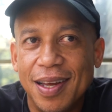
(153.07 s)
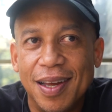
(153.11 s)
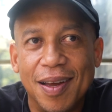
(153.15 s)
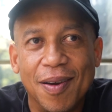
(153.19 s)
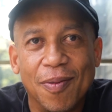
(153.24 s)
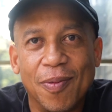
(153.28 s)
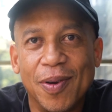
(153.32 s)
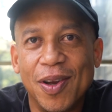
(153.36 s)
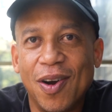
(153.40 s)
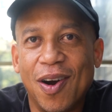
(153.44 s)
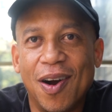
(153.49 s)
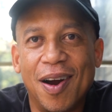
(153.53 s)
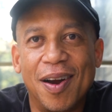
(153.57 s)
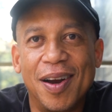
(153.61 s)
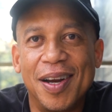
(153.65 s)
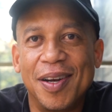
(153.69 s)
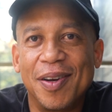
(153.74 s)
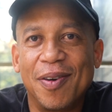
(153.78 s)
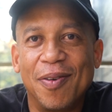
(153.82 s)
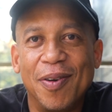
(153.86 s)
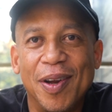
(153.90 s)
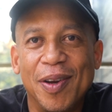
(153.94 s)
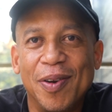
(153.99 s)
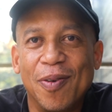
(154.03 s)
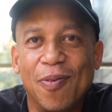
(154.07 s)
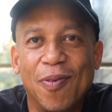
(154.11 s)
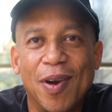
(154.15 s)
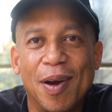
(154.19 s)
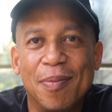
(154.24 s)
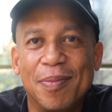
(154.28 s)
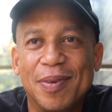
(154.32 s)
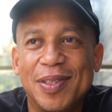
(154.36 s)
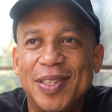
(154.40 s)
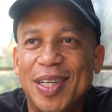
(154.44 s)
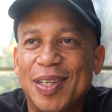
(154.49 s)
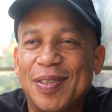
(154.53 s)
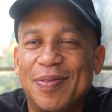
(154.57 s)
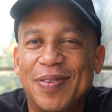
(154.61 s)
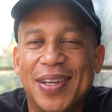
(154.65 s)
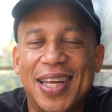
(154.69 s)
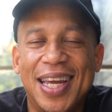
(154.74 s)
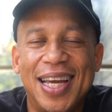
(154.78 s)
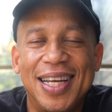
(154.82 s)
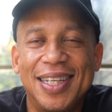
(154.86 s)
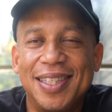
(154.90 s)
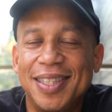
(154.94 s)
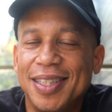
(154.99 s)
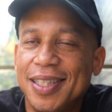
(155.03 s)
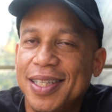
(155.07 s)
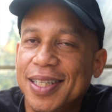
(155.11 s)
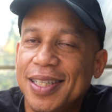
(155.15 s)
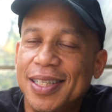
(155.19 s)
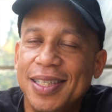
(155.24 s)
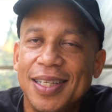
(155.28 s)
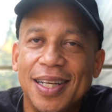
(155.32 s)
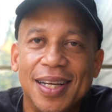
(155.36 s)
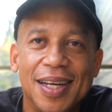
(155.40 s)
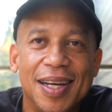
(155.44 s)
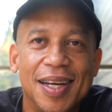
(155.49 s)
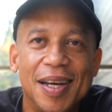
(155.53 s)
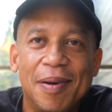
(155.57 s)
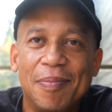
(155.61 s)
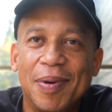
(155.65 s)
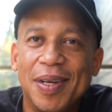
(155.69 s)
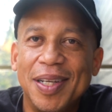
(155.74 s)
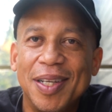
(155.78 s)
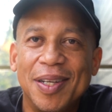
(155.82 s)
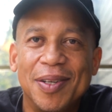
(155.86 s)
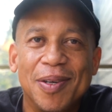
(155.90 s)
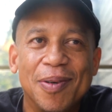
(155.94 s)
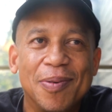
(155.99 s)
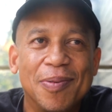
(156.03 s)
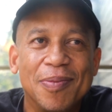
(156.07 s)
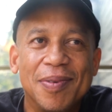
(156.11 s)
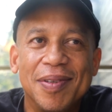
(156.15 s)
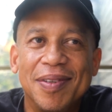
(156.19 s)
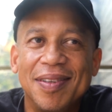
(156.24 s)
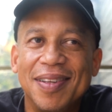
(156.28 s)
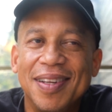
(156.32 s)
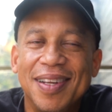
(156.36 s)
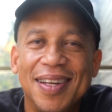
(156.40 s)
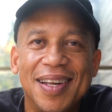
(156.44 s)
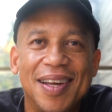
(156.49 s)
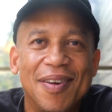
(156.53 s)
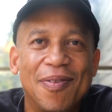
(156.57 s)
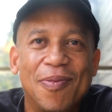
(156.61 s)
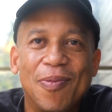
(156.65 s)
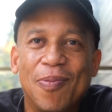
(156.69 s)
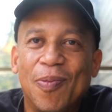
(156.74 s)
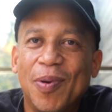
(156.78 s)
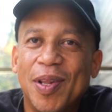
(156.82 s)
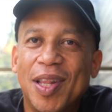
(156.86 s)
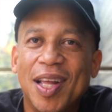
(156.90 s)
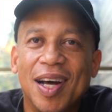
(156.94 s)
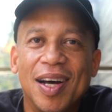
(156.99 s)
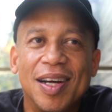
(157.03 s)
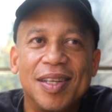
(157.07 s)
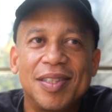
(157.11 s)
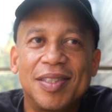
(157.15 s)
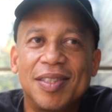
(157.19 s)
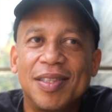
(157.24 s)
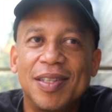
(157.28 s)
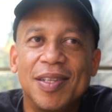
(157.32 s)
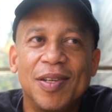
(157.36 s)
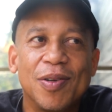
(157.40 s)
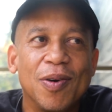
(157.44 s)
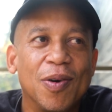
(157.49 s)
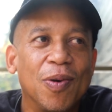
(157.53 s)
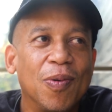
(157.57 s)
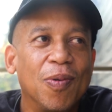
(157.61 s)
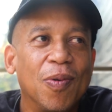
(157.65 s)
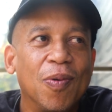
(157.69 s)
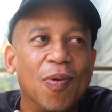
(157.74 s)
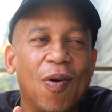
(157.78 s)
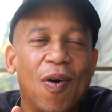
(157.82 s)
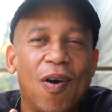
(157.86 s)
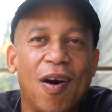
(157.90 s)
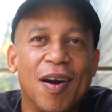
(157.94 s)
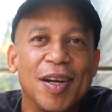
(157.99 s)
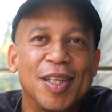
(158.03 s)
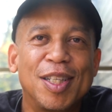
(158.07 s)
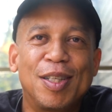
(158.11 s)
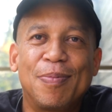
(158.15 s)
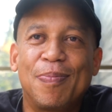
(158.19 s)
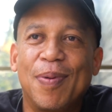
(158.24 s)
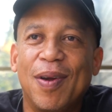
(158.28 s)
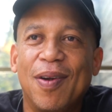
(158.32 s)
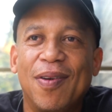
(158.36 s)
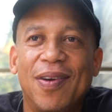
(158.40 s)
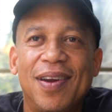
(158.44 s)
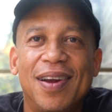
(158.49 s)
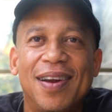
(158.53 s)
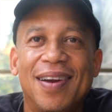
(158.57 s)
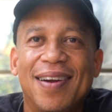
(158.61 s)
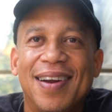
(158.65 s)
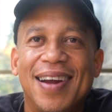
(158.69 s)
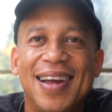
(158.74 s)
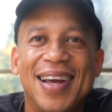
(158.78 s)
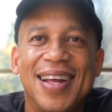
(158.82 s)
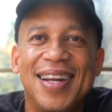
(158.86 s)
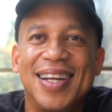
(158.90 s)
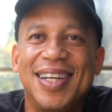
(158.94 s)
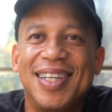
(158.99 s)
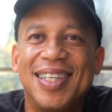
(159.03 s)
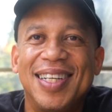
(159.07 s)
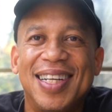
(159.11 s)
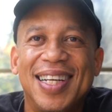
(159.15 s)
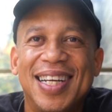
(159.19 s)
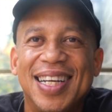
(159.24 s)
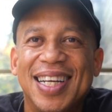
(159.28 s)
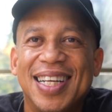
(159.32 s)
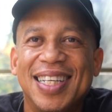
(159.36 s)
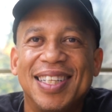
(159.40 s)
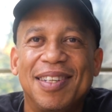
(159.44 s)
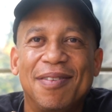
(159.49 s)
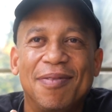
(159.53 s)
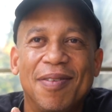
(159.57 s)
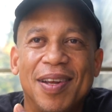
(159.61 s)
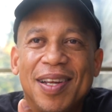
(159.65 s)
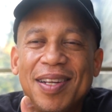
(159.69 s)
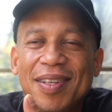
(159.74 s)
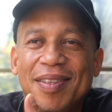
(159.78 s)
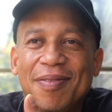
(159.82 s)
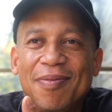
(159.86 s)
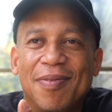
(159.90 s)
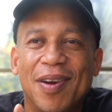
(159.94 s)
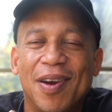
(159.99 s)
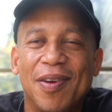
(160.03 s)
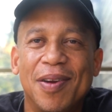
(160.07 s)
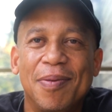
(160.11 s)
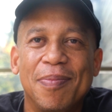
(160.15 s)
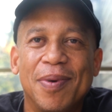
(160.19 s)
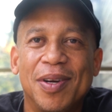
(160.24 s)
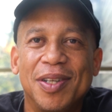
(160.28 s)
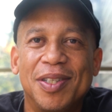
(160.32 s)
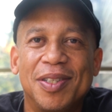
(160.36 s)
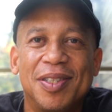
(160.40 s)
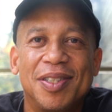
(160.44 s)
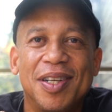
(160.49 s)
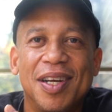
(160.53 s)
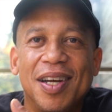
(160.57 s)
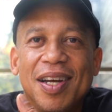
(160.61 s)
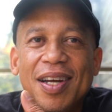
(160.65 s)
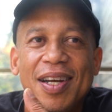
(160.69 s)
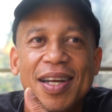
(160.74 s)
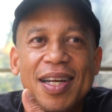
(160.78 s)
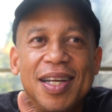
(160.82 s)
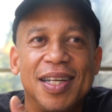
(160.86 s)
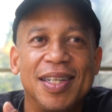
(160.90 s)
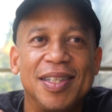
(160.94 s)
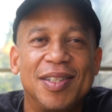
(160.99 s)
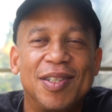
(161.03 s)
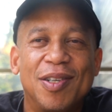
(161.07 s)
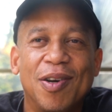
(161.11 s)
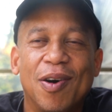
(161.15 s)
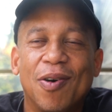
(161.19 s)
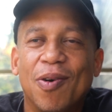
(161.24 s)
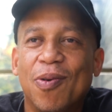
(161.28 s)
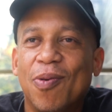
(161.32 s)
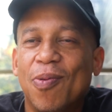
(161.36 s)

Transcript: We are in a realm of gentrification, but with us, our spirit, our energy is very much in tow